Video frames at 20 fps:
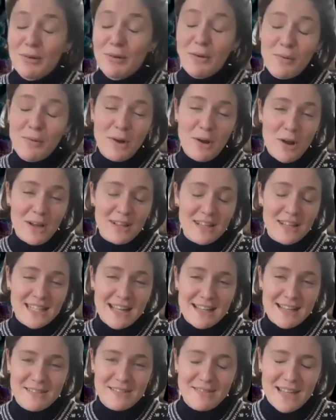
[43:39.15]
Well,
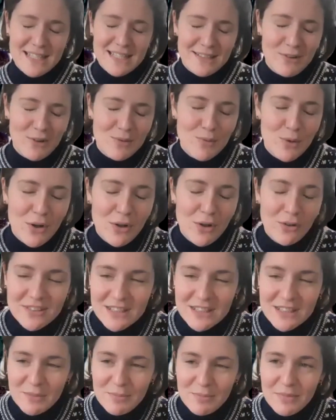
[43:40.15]
that's a lot more
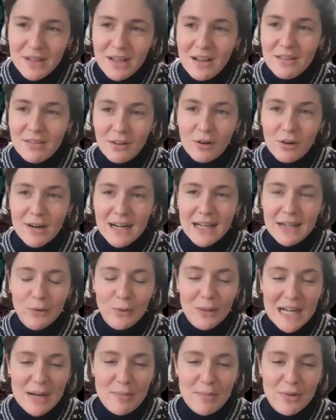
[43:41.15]
wholesome than the Crown
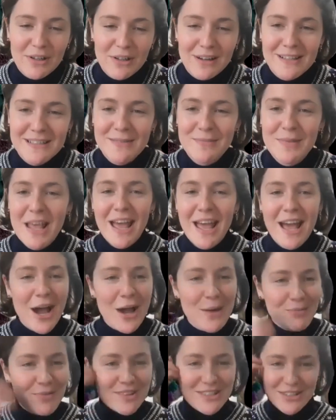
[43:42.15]
or hamburgers.
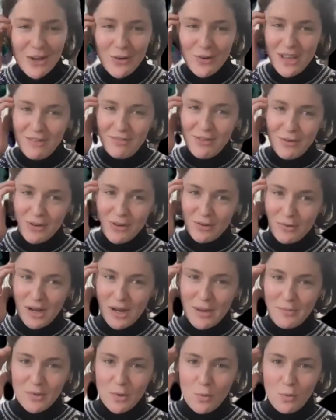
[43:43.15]
So if you could
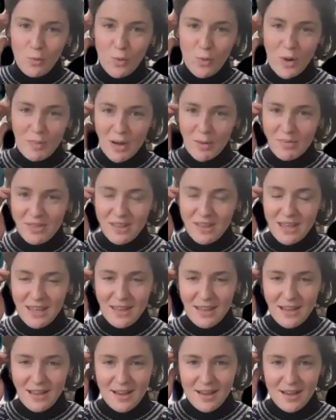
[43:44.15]
whip up
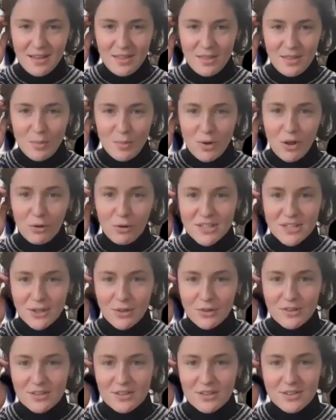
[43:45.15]
the poll
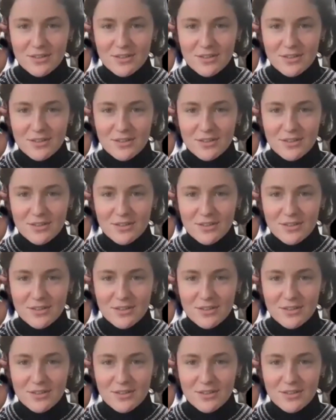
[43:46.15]
results.